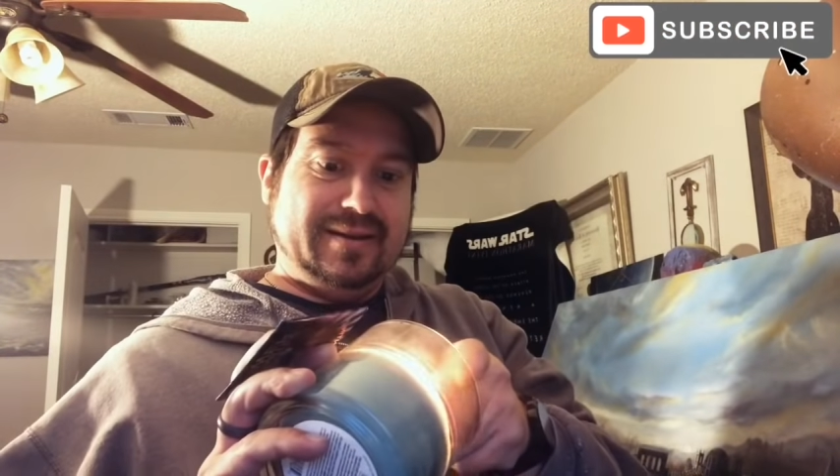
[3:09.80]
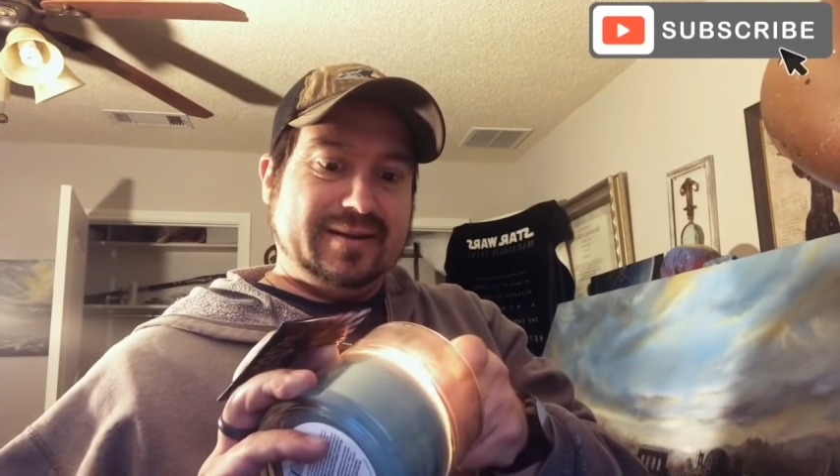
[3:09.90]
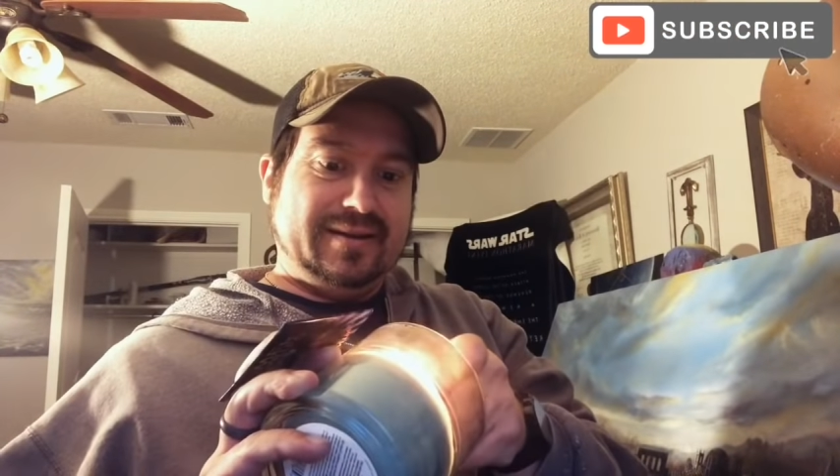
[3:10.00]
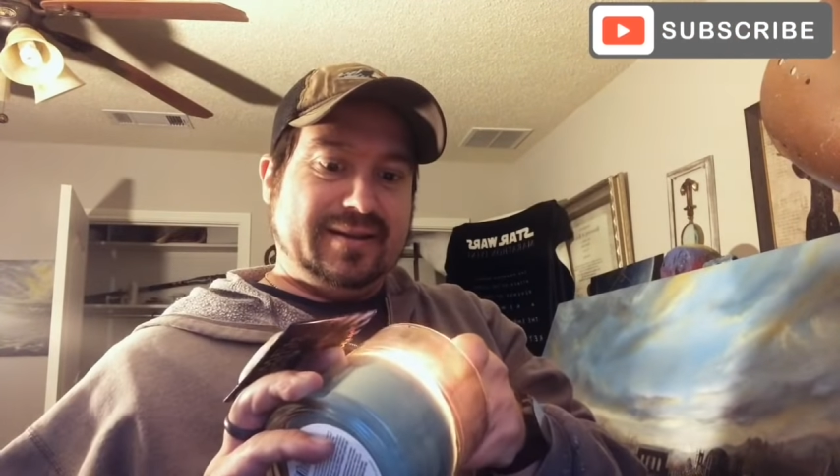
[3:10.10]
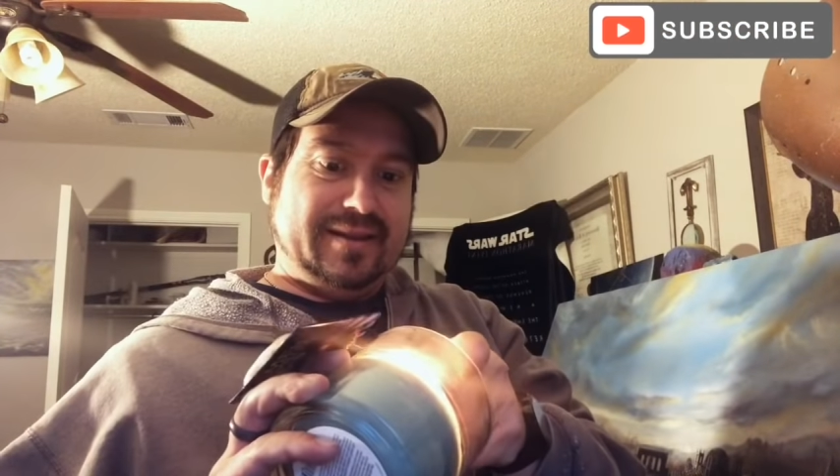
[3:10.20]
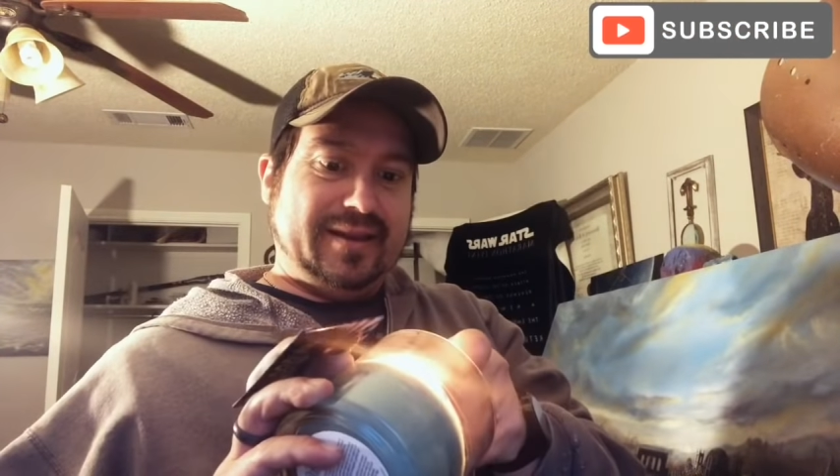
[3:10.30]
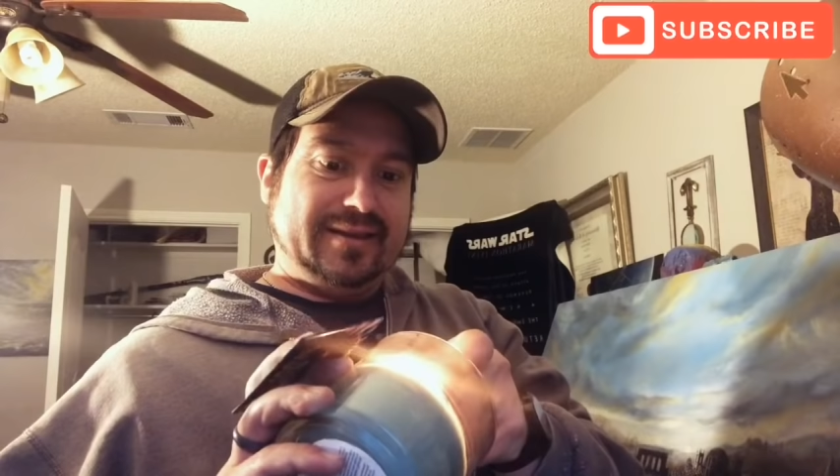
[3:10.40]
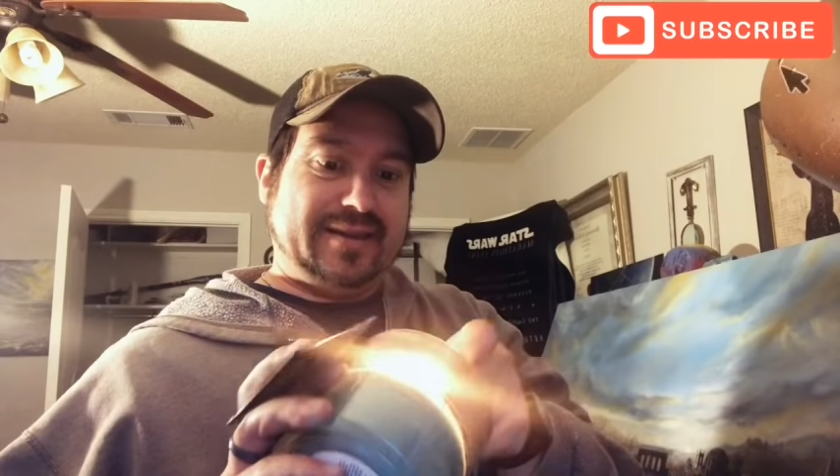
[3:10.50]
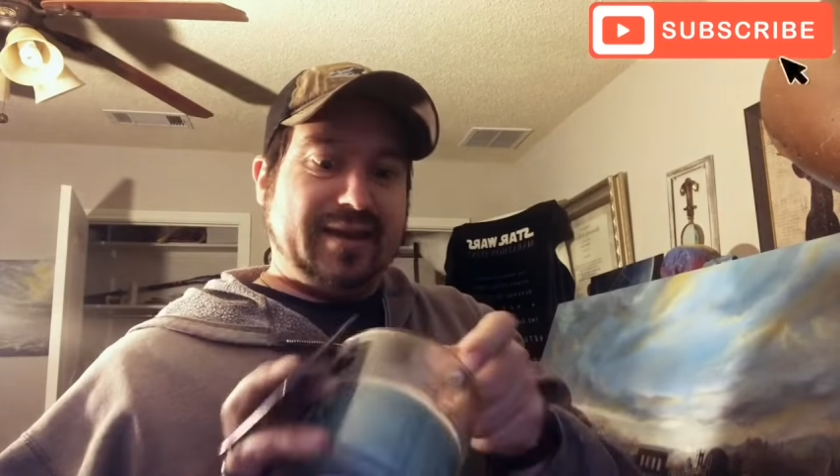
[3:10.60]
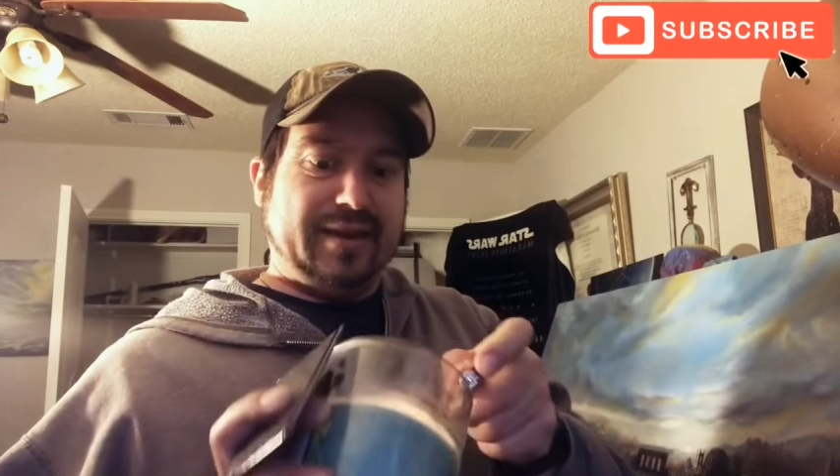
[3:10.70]
Light
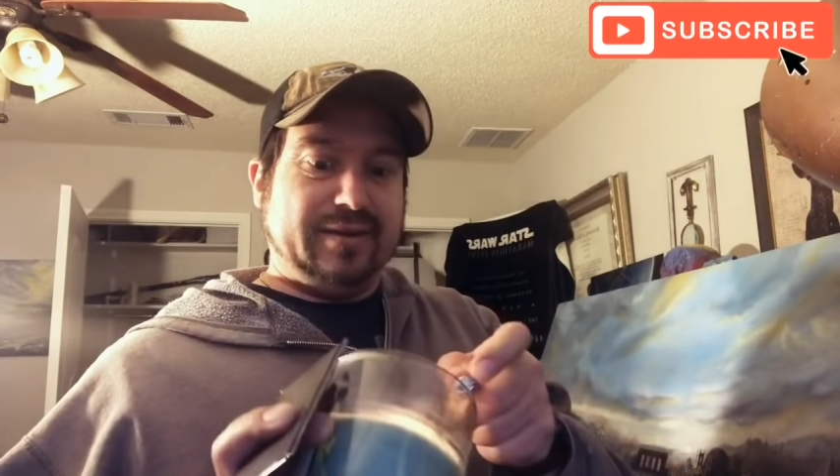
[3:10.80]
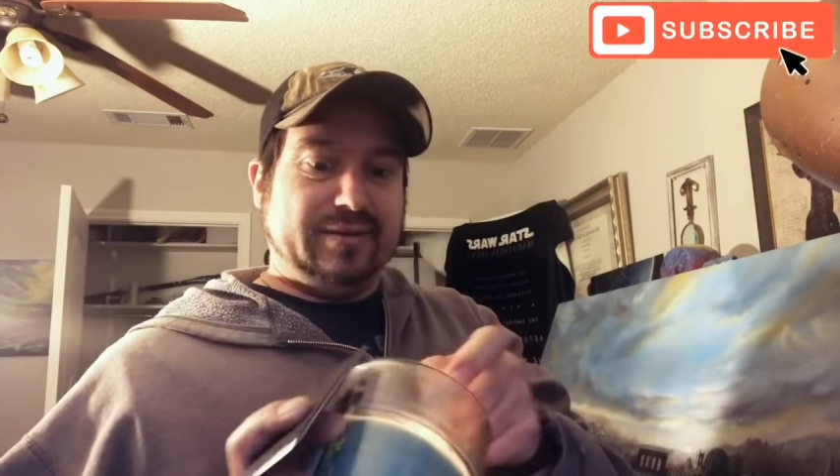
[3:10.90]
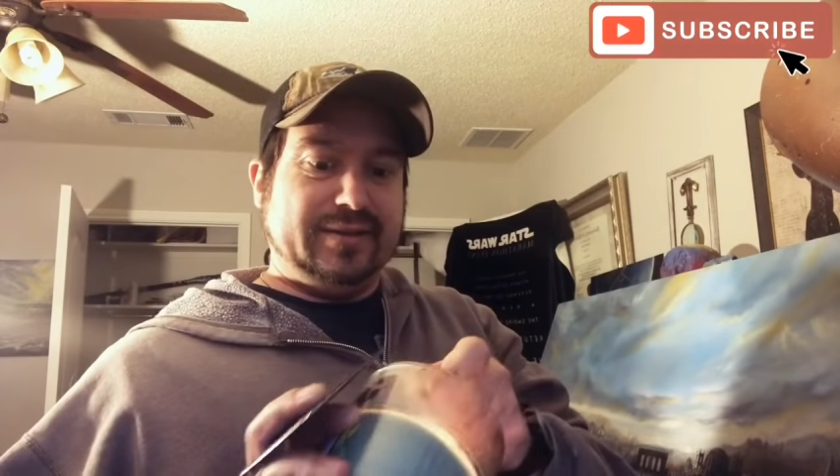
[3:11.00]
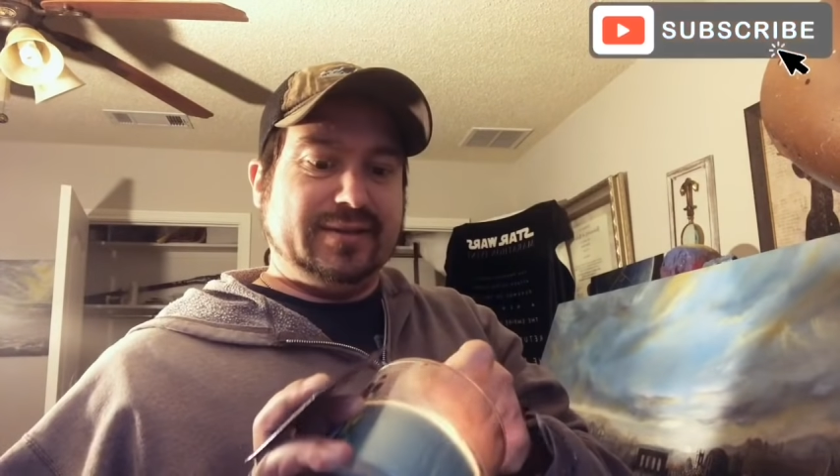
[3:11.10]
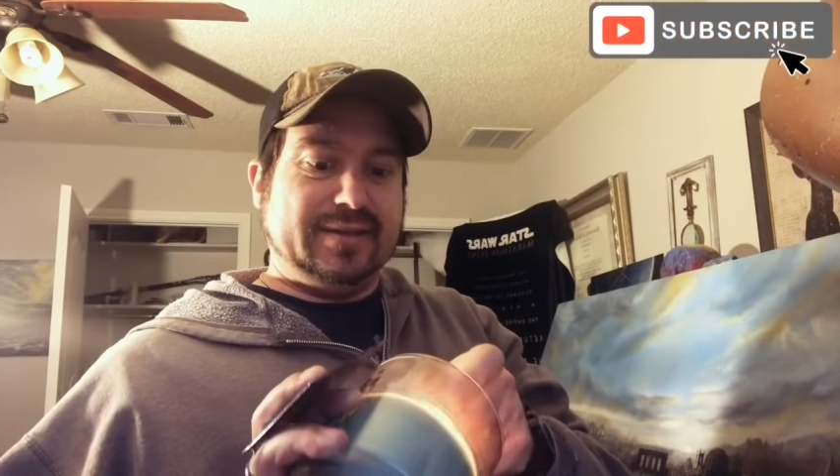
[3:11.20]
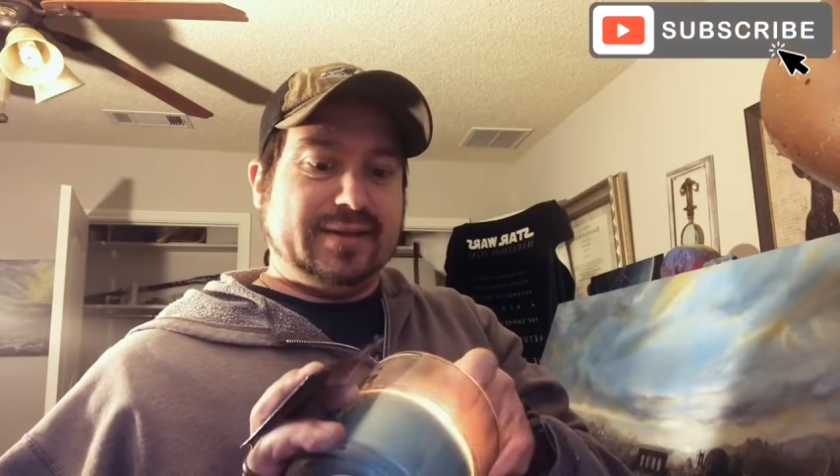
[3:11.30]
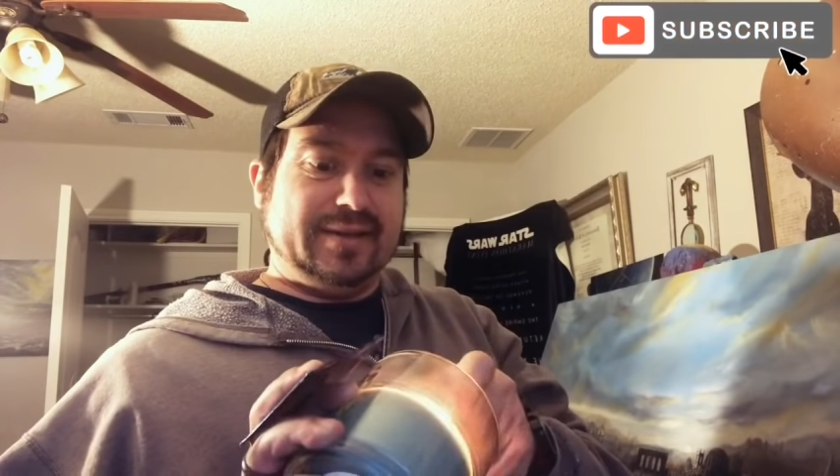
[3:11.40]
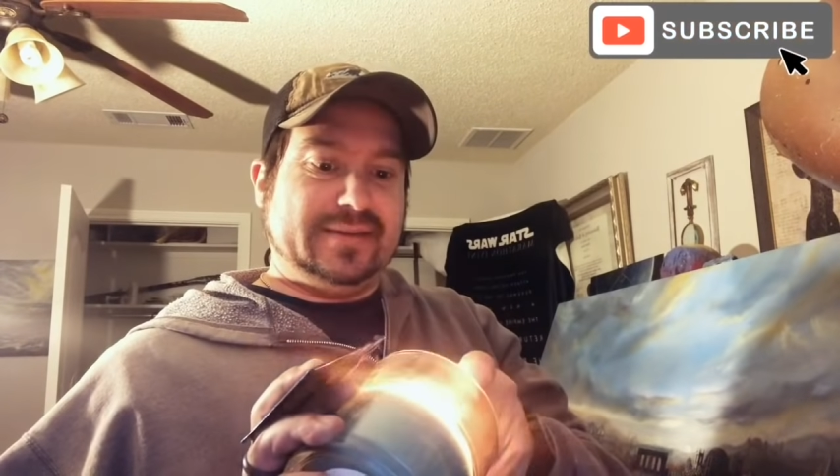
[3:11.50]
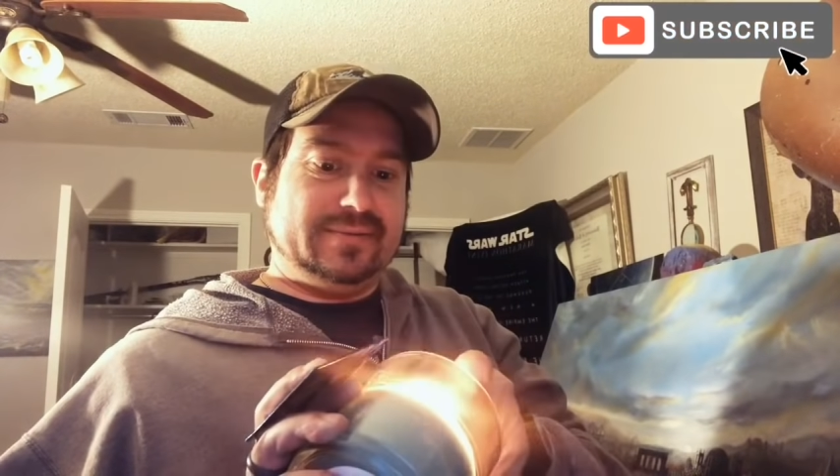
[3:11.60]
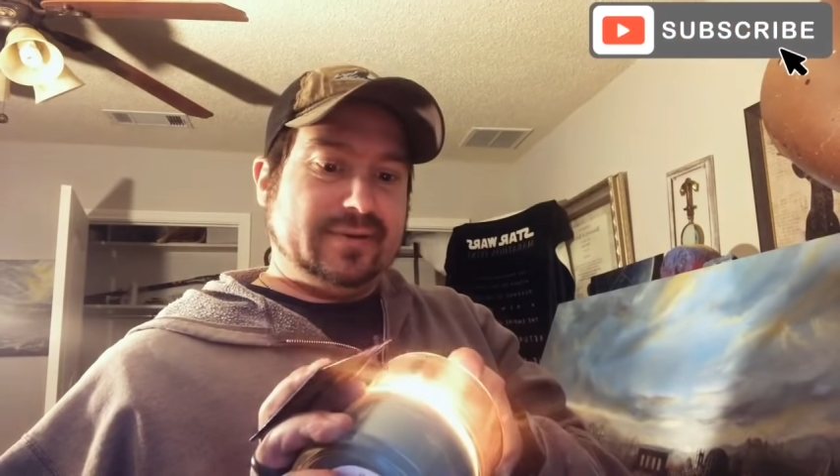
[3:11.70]
his candle. This is a
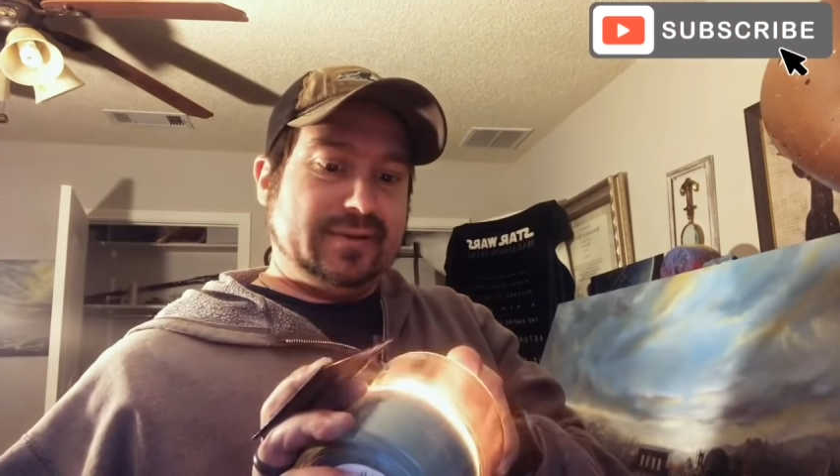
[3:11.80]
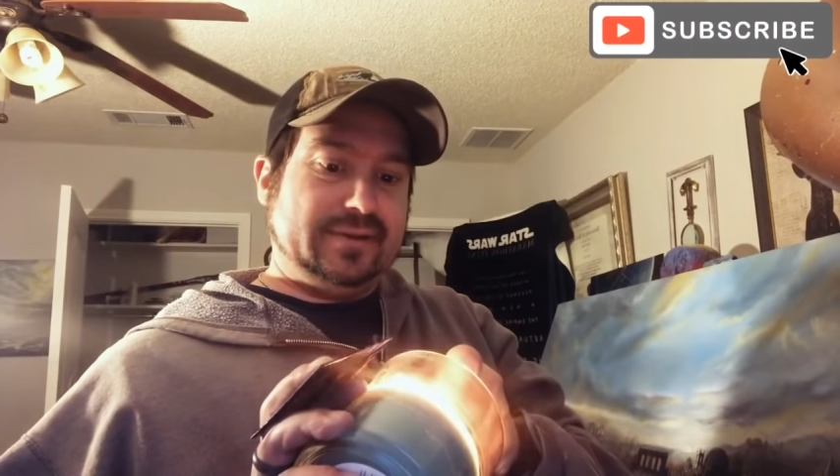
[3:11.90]
nice one.